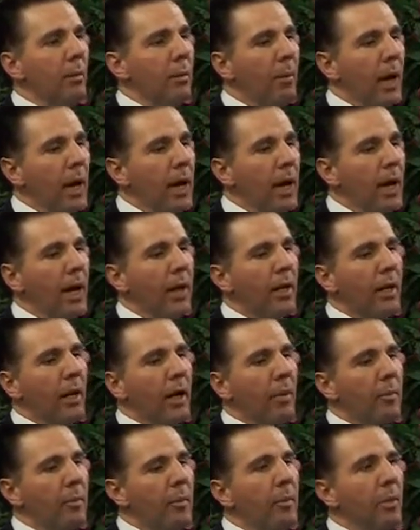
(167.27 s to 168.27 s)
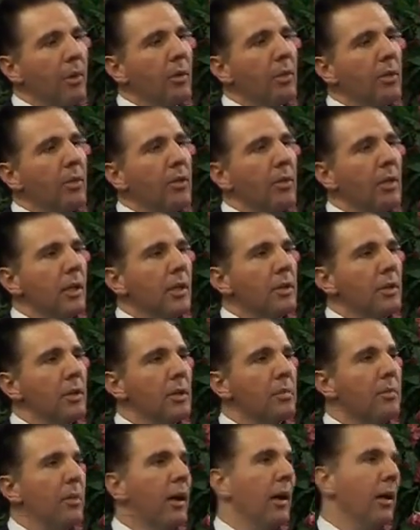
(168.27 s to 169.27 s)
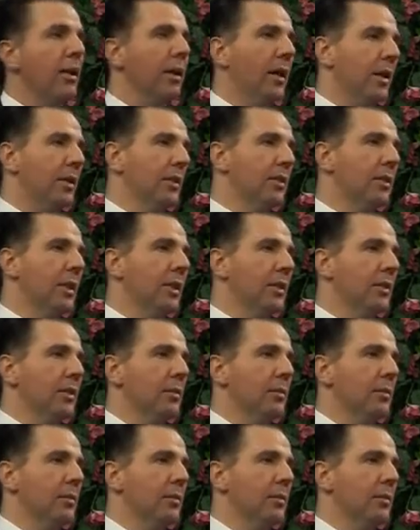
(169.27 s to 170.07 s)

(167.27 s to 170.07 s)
by an omnipotent intelligence, by Allah, he says.